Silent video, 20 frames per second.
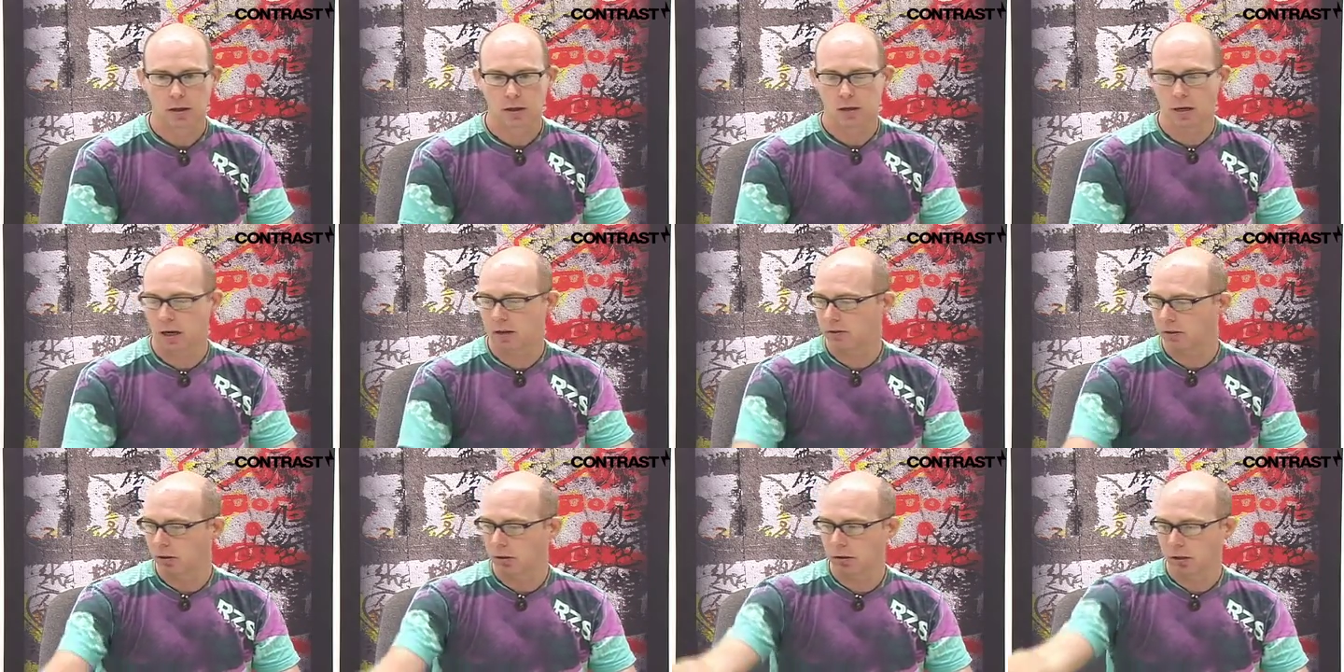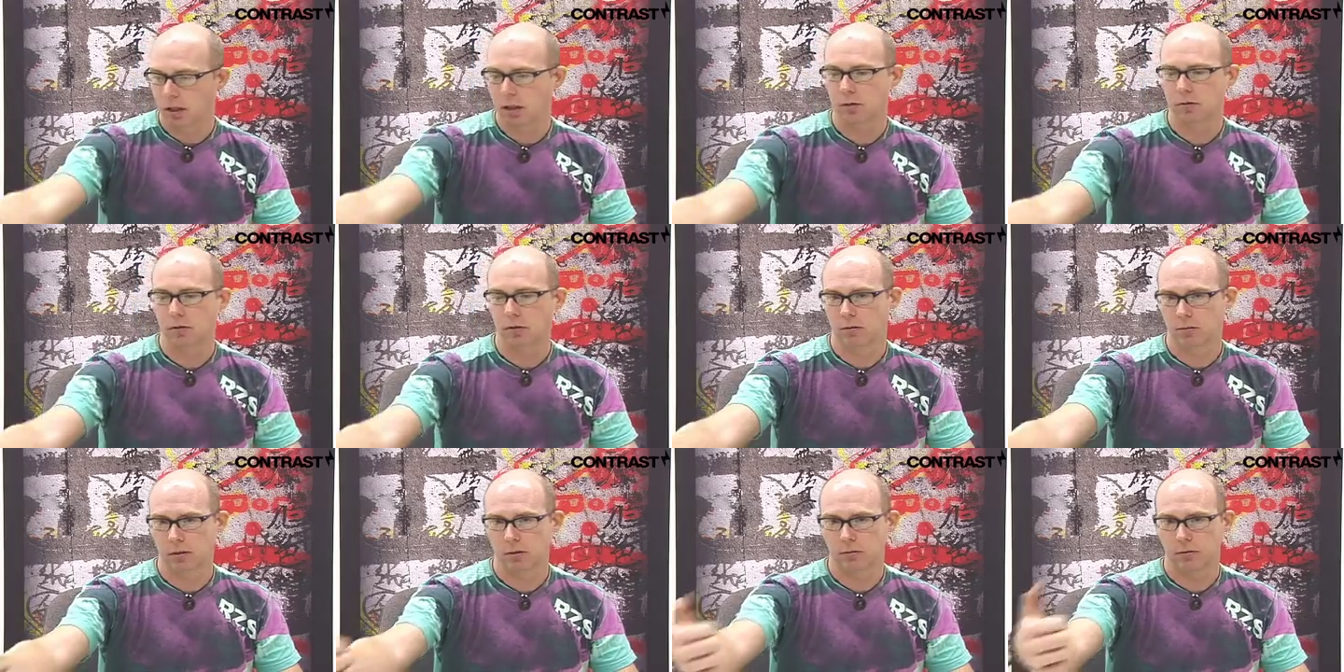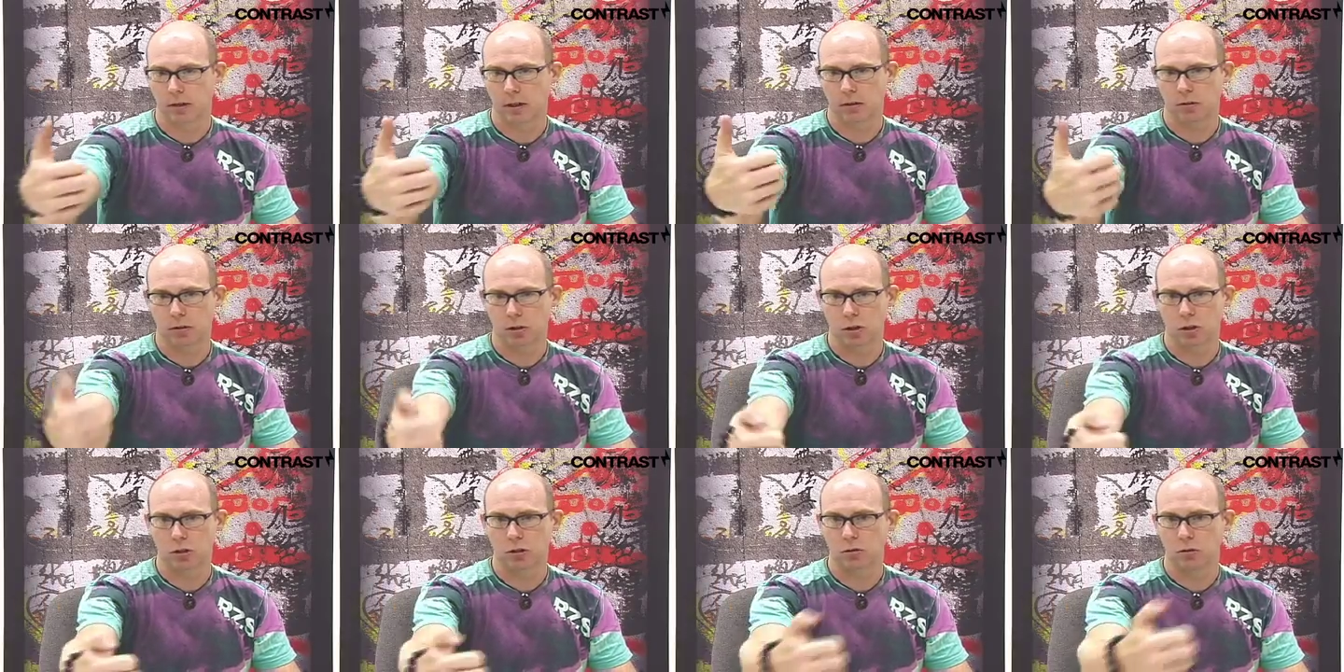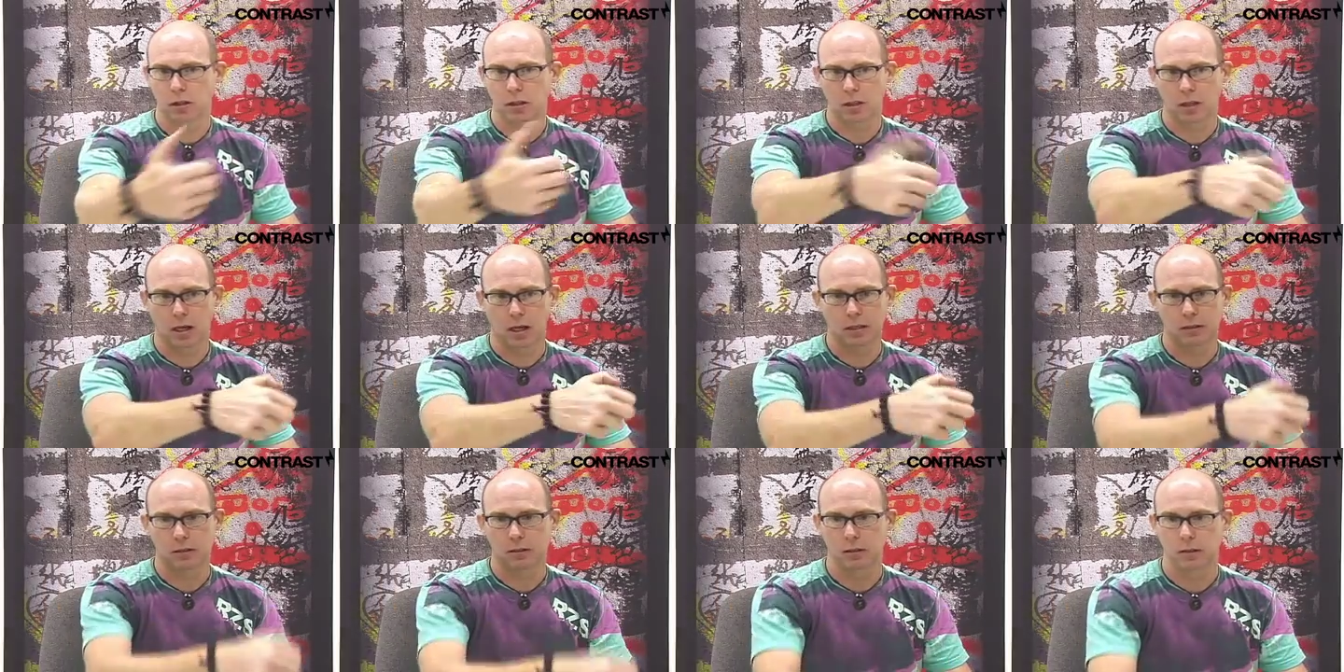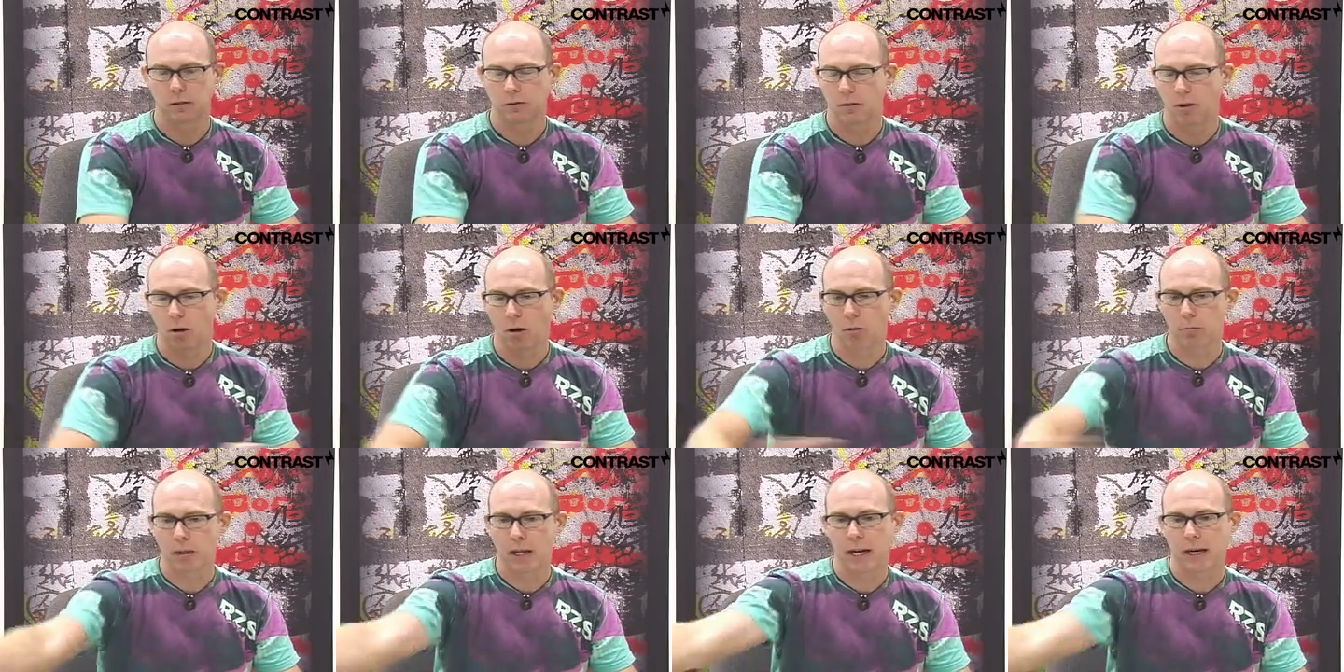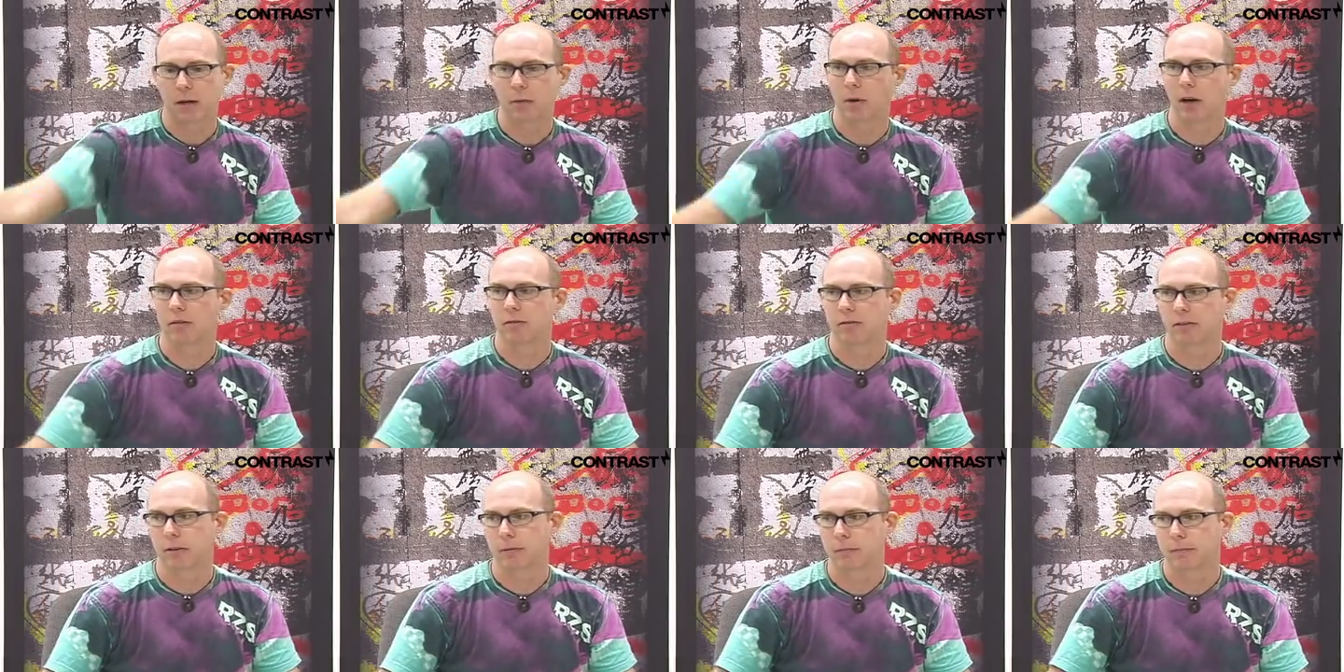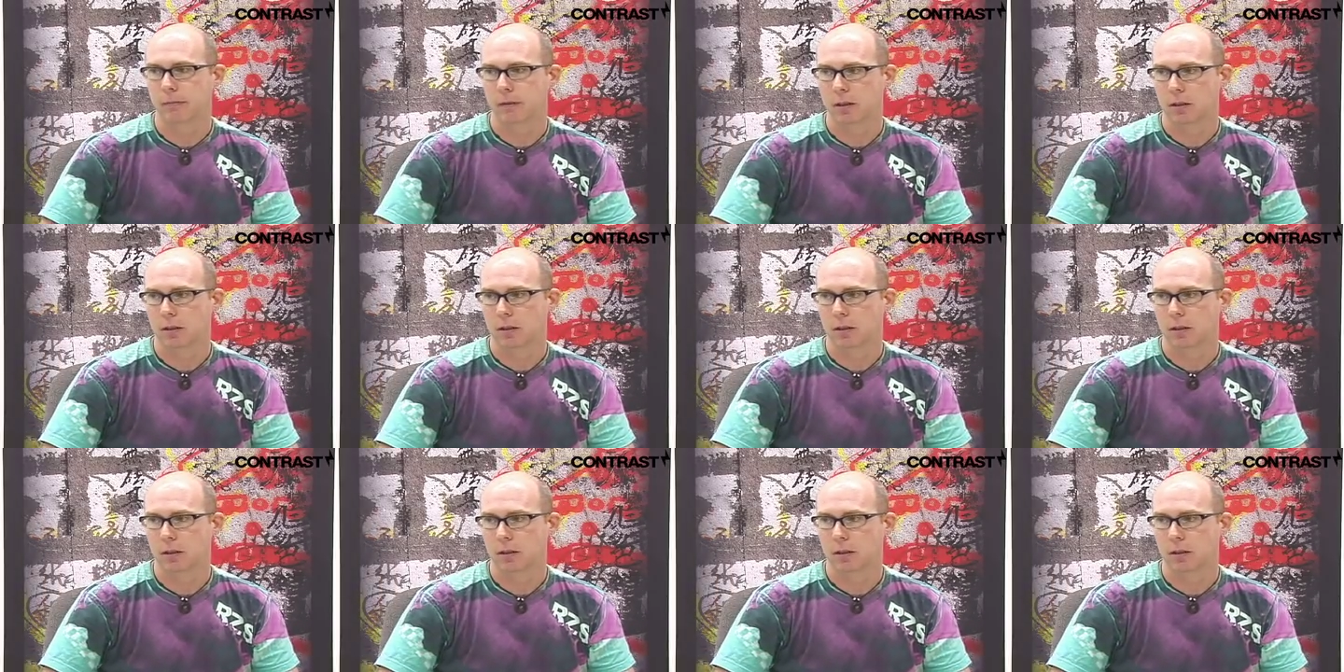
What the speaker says: not even looking through the viewfinder, and shooting constantly, all black and white film,